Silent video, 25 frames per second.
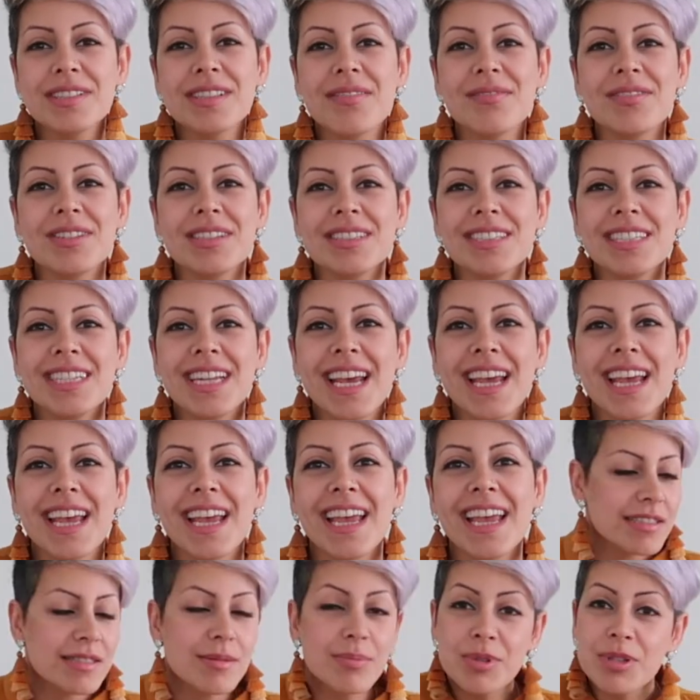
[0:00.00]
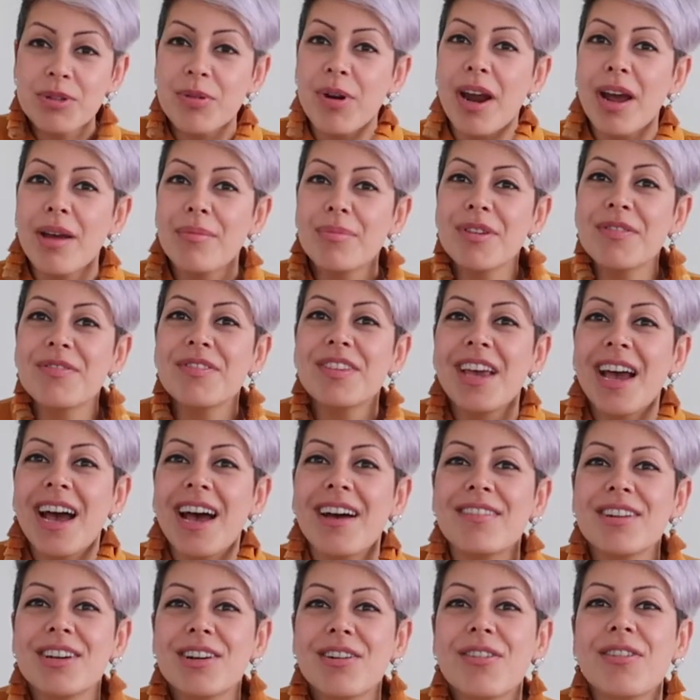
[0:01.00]
something today. Subscribe if you
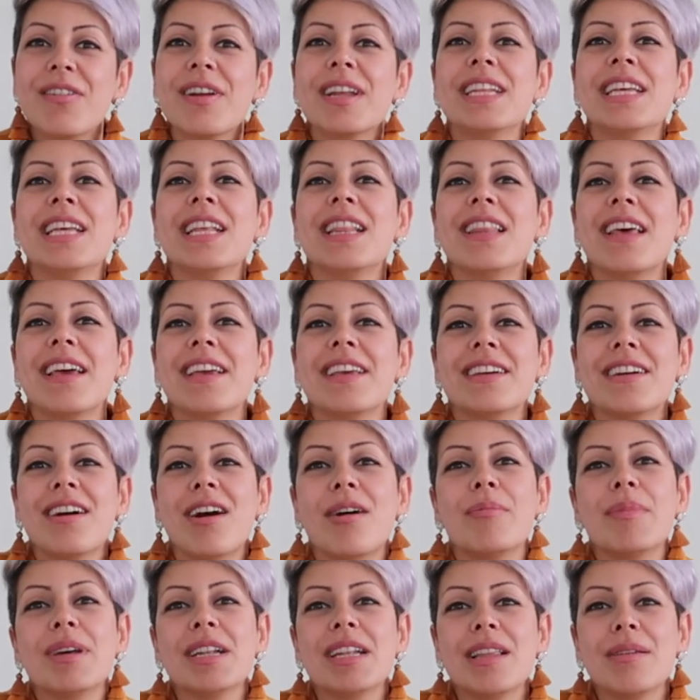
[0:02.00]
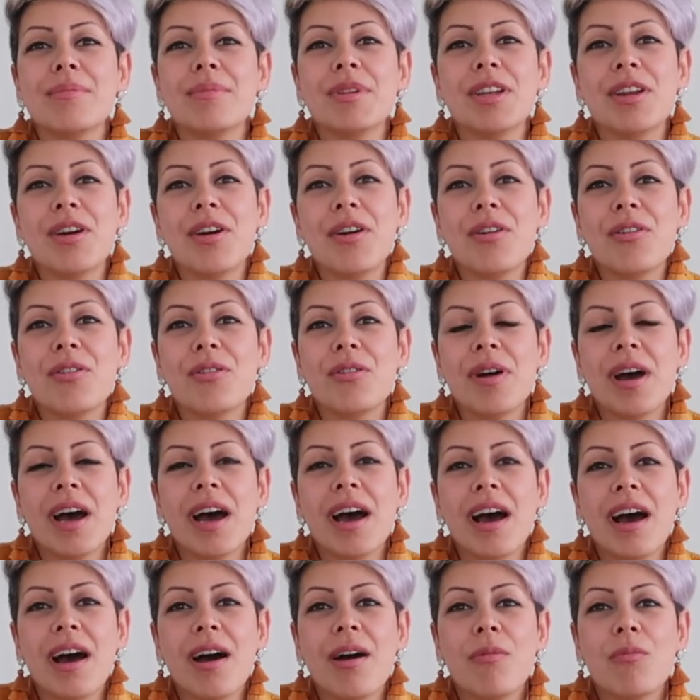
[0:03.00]
haven't already. Like, comment, let me know
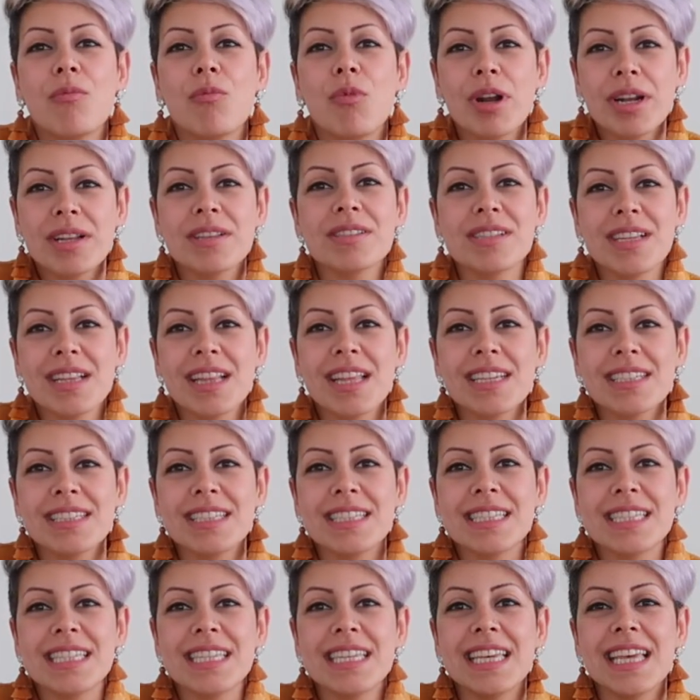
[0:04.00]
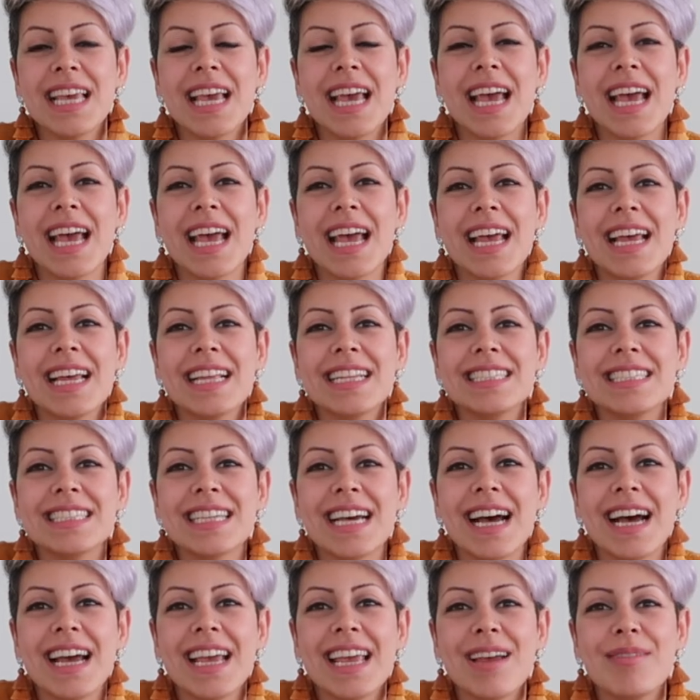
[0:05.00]
what else you'd like to see, and
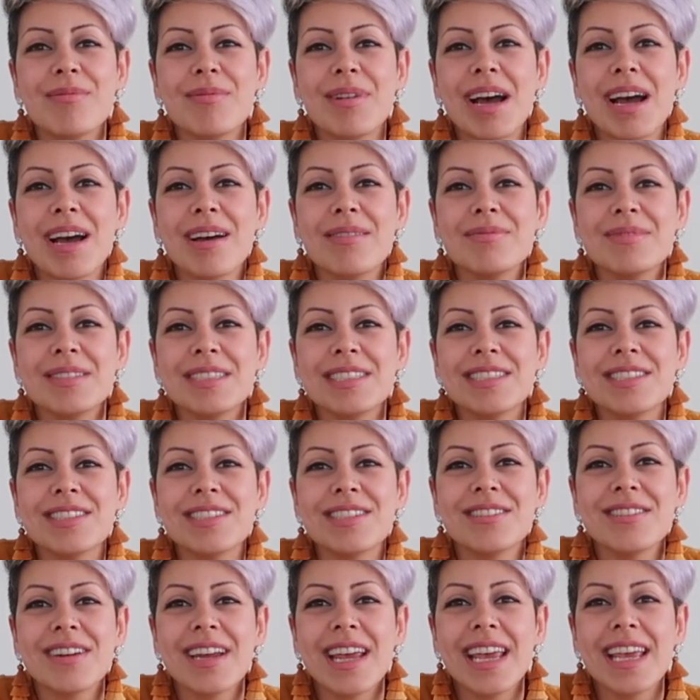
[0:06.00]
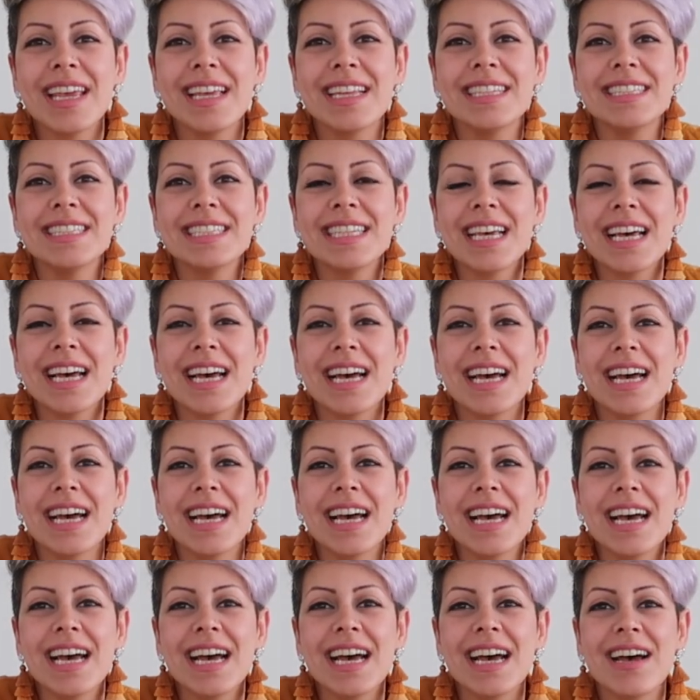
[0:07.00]
I am happy to create
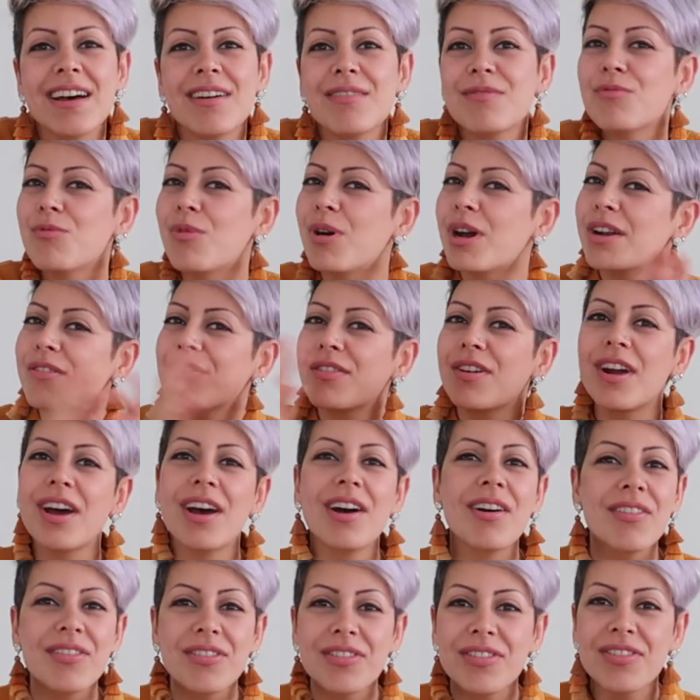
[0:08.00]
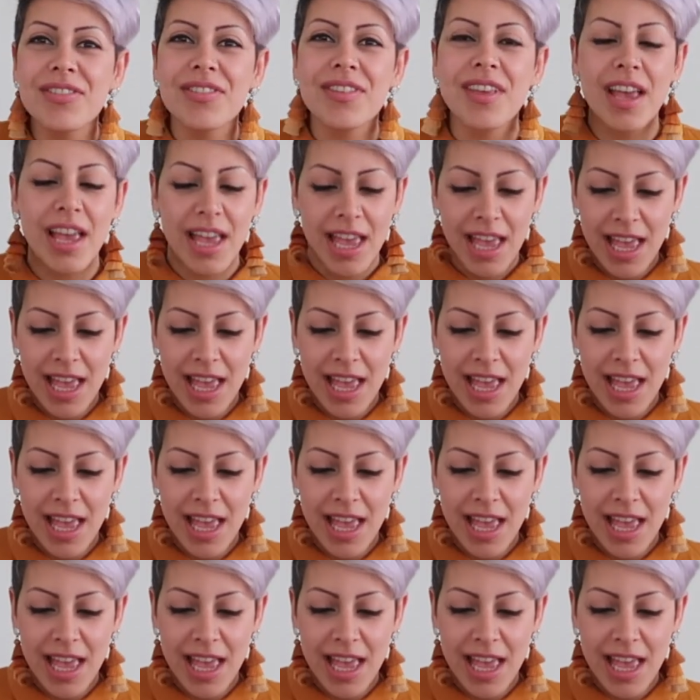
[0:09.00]
whatever else.